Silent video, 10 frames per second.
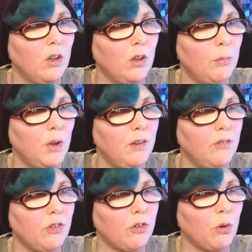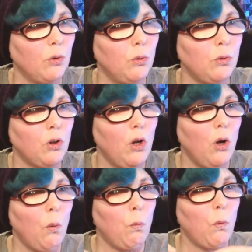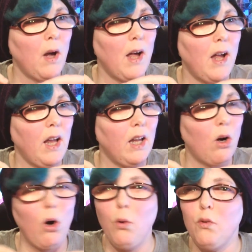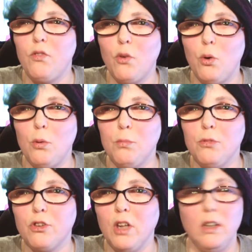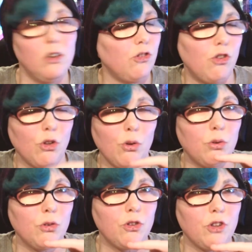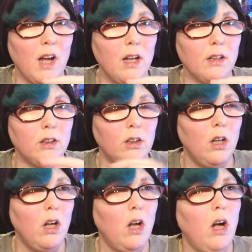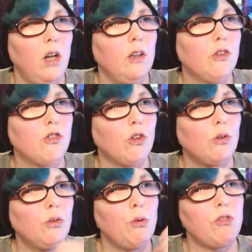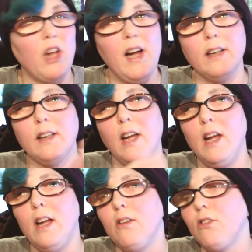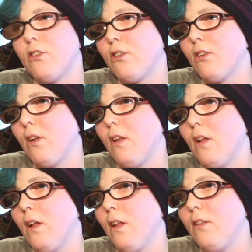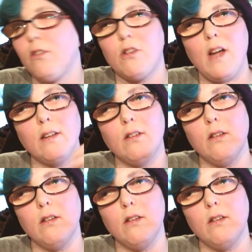I believe it's called, where a hole forms in the dural sac. The dural sac is the sac